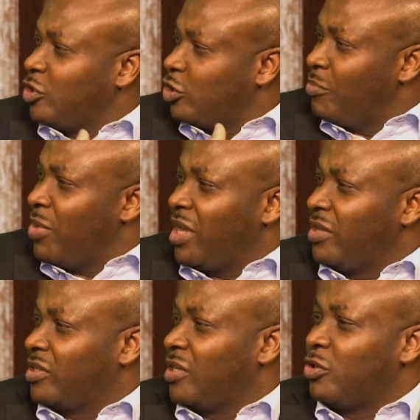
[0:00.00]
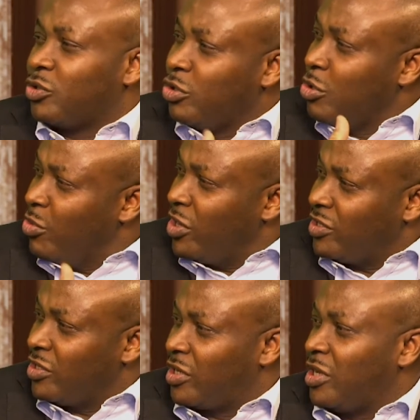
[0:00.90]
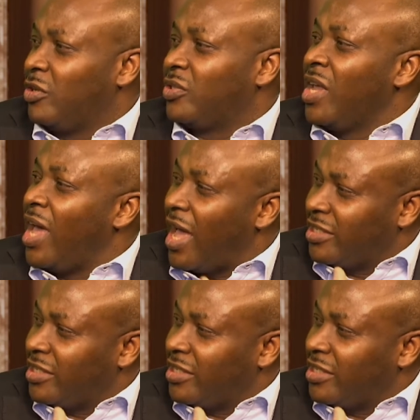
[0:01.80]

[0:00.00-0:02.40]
decision-making skills, numeracy skills,